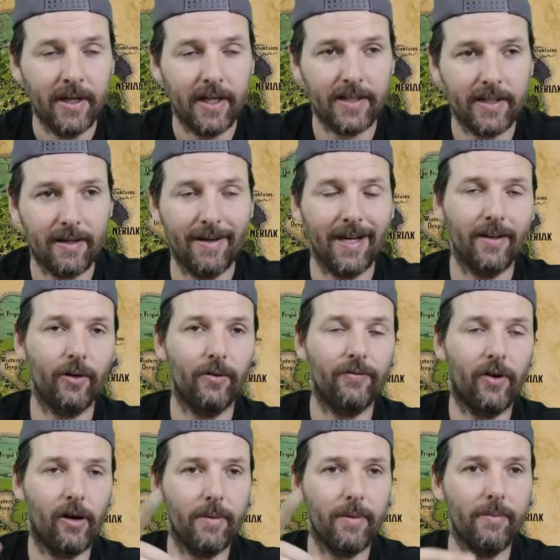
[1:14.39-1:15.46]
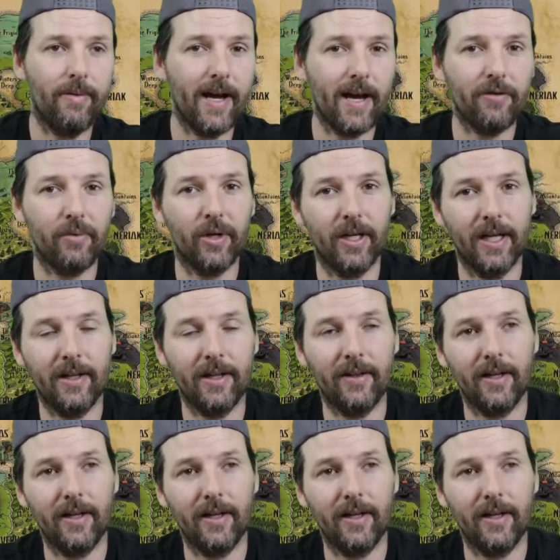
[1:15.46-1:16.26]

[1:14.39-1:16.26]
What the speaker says: is I made a little farming path where you can hit